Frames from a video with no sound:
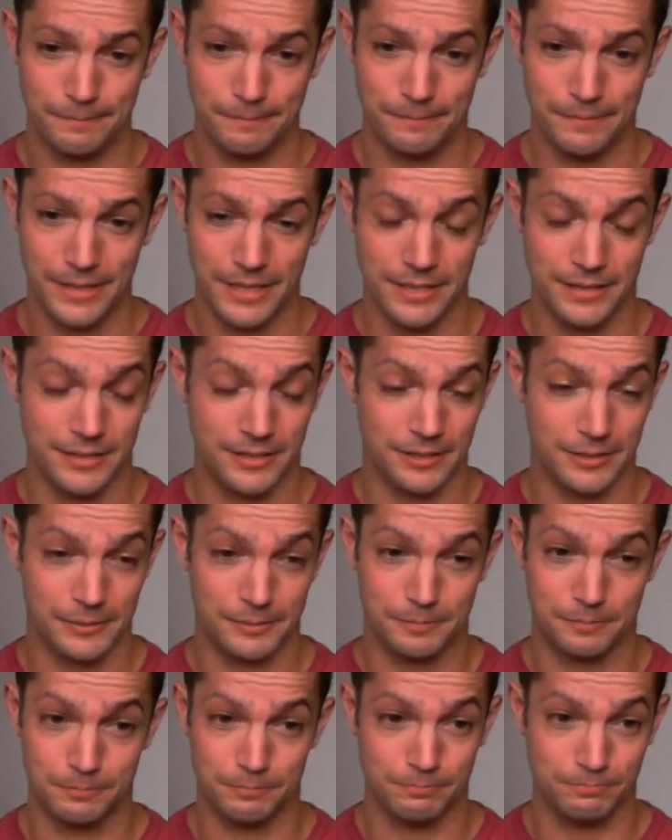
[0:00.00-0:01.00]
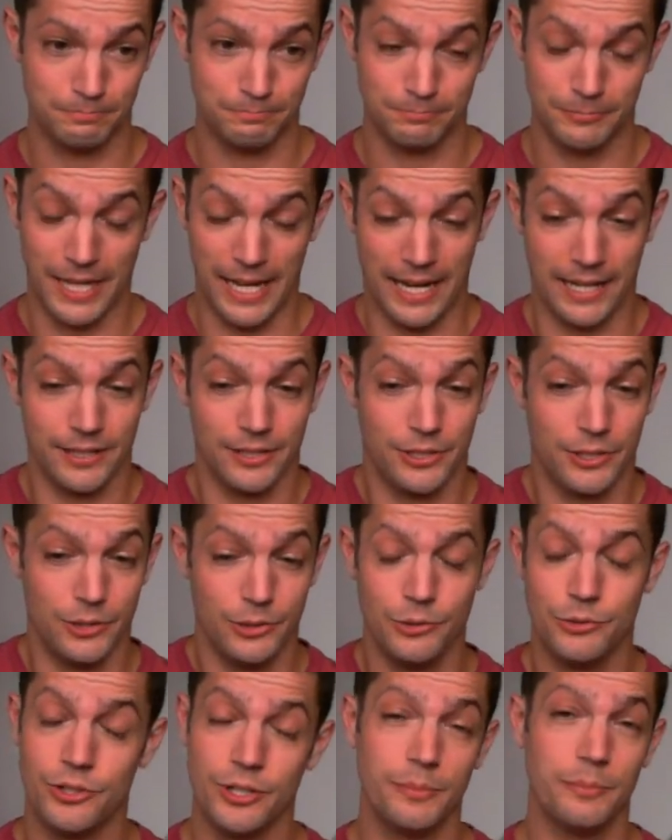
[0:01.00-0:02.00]
He's had a
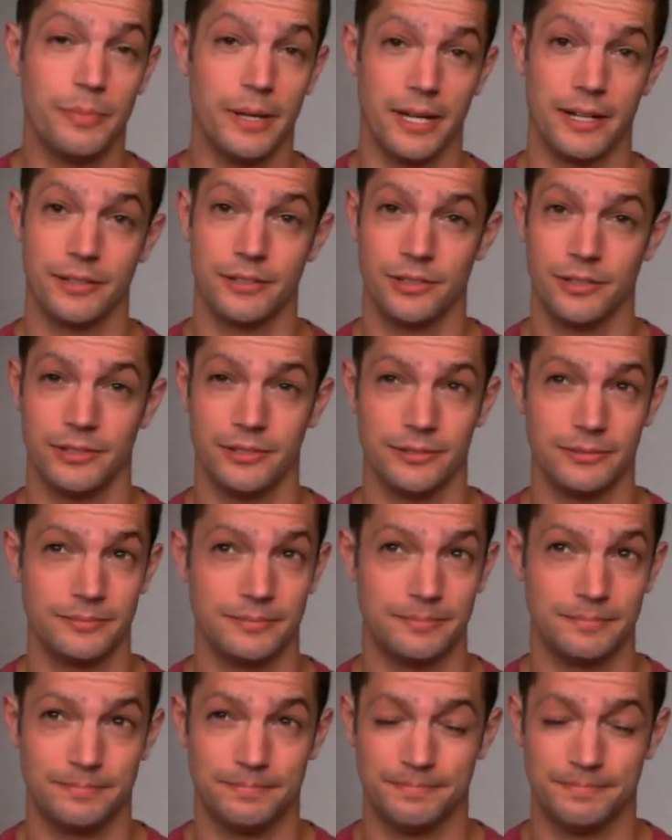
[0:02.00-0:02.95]
huge impact on